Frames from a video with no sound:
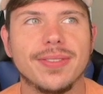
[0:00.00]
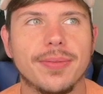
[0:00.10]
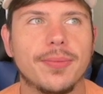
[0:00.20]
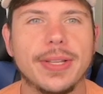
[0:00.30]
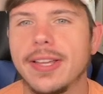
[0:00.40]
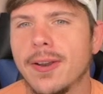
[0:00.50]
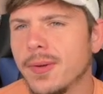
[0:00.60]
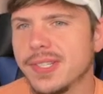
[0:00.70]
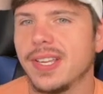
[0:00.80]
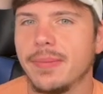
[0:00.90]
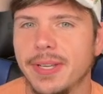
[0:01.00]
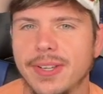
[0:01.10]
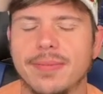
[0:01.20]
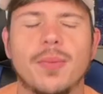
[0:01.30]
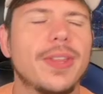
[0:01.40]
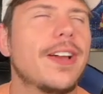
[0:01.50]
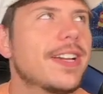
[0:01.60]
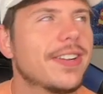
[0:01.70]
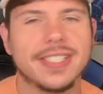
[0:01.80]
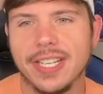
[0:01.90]
We thought it wasn't going to be good. We thought
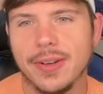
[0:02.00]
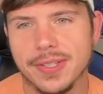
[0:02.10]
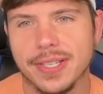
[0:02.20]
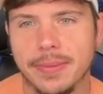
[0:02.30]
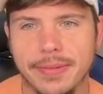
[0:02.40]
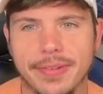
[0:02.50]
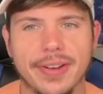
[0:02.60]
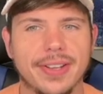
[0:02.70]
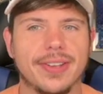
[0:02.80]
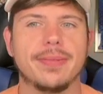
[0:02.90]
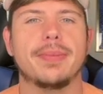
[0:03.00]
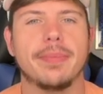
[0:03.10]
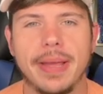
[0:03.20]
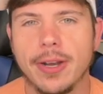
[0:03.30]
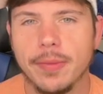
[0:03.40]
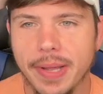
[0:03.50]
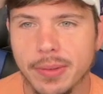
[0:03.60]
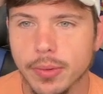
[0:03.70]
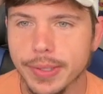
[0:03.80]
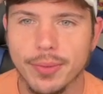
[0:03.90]
Giratina wasn't going to be very good, but man, oh man, were
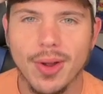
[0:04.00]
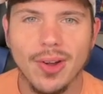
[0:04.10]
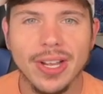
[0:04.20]
we wrong.